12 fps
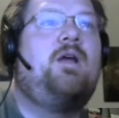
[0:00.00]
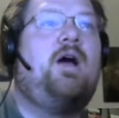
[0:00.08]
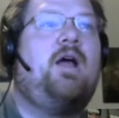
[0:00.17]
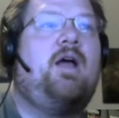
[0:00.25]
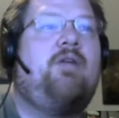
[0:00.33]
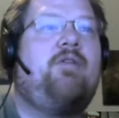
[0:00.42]

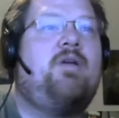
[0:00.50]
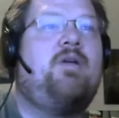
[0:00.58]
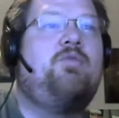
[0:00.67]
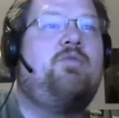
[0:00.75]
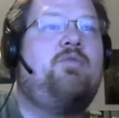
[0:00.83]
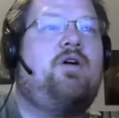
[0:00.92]
I have
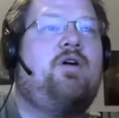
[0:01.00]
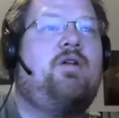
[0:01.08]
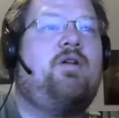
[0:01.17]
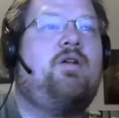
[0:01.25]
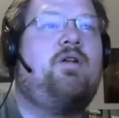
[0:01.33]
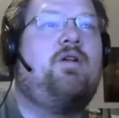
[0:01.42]
a move
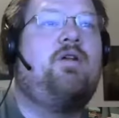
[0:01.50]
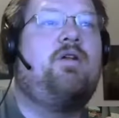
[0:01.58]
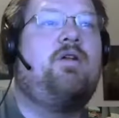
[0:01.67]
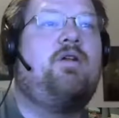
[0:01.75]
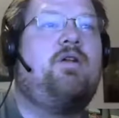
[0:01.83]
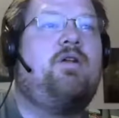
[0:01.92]
called
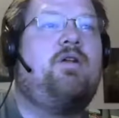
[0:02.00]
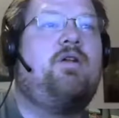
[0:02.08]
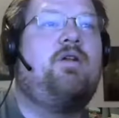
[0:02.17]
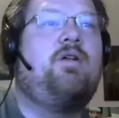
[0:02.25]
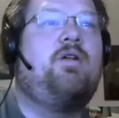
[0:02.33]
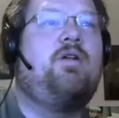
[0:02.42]

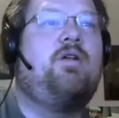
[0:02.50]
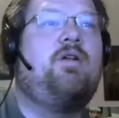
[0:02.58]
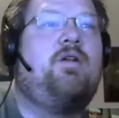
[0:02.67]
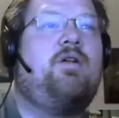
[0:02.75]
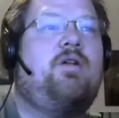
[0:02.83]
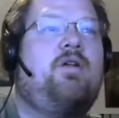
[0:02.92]

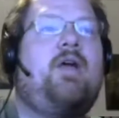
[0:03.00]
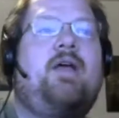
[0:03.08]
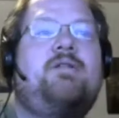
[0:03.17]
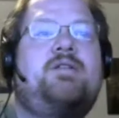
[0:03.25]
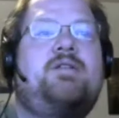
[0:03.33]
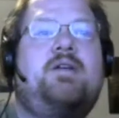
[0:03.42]
the upper
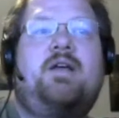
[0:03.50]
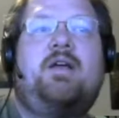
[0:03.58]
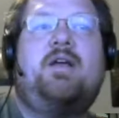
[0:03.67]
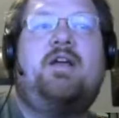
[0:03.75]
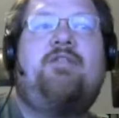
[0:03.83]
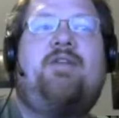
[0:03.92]
hand.
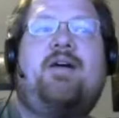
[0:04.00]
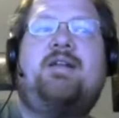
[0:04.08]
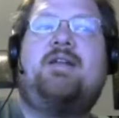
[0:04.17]
If I